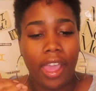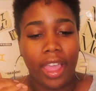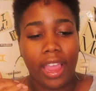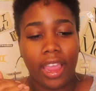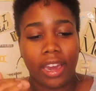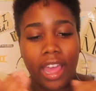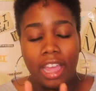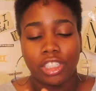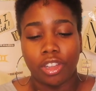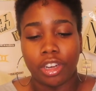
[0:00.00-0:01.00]
and
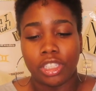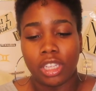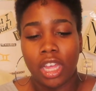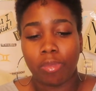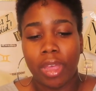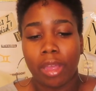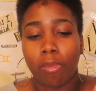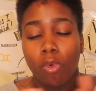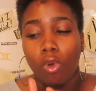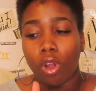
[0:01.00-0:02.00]
I started to cut back
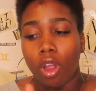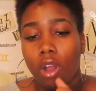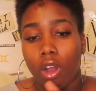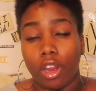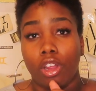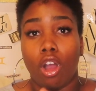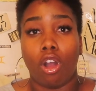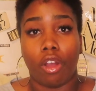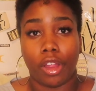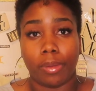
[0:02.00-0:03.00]
more on
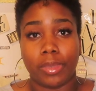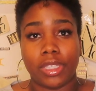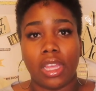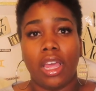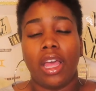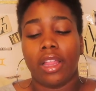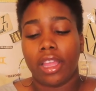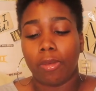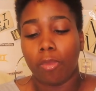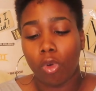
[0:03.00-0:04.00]
carbs.
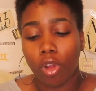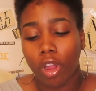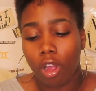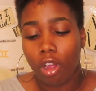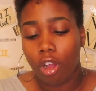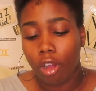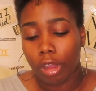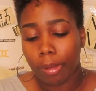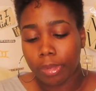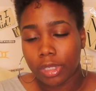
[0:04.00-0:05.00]
Like, more on
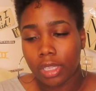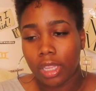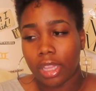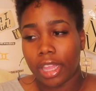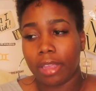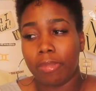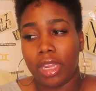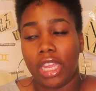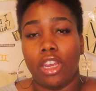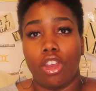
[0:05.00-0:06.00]
carbs, like
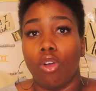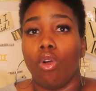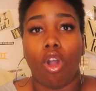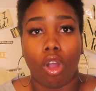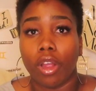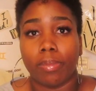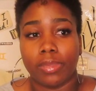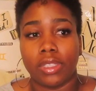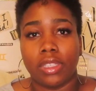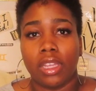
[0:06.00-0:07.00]
meaning no
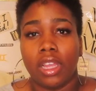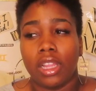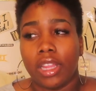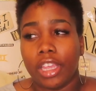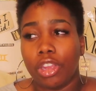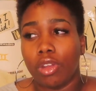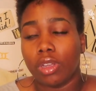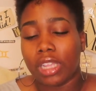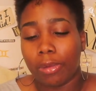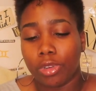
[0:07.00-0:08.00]
carbs. Like, you know,
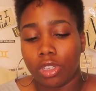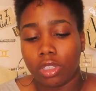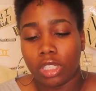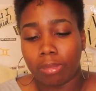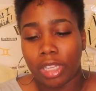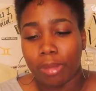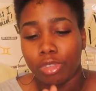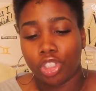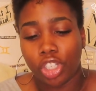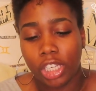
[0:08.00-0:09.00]
because I would
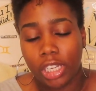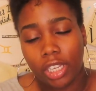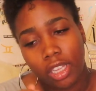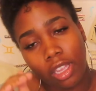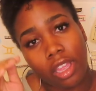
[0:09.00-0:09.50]
sometimes cheat